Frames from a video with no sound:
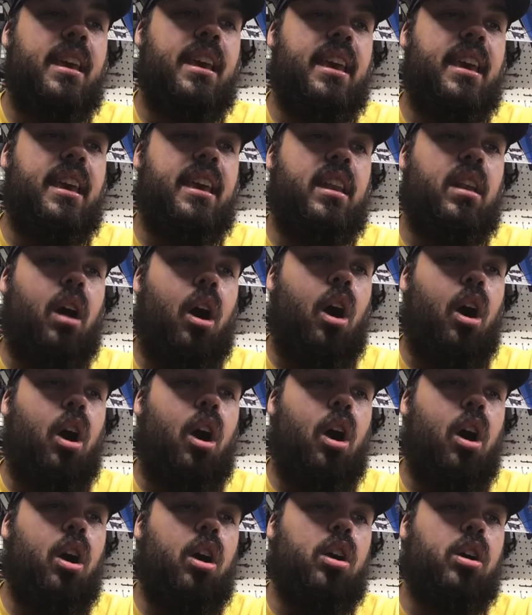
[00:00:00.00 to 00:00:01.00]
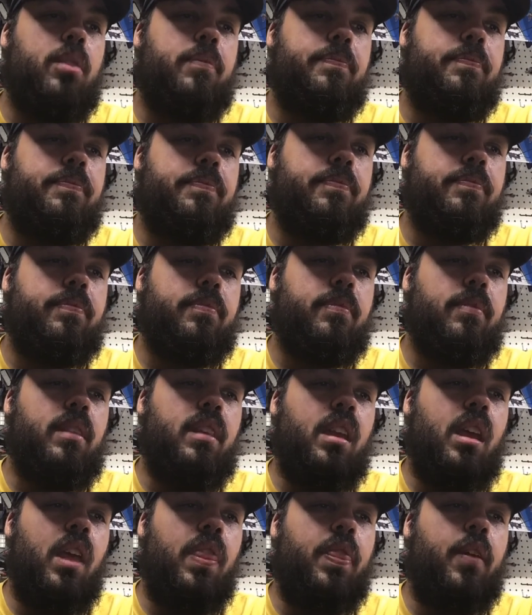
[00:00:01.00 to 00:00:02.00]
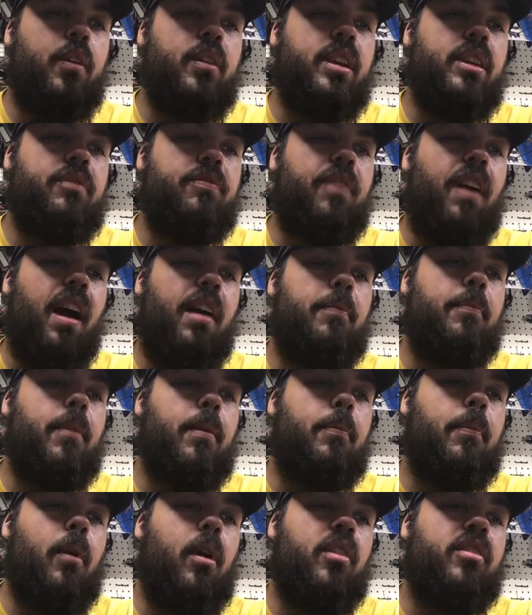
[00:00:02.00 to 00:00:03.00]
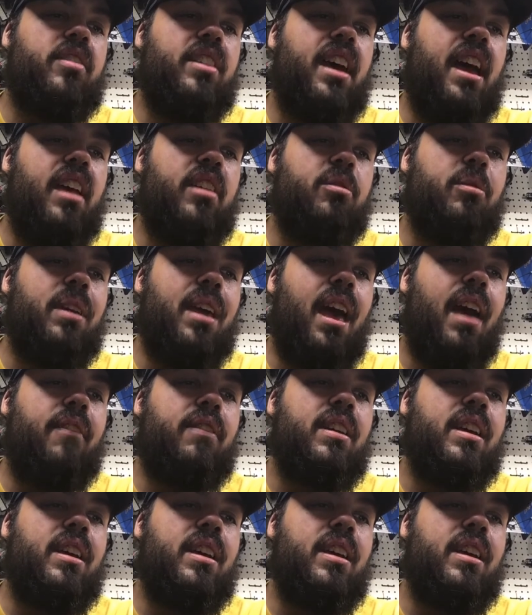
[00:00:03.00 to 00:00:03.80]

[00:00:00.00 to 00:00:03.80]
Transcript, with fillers: In our 13-5 Mud Boss class, we have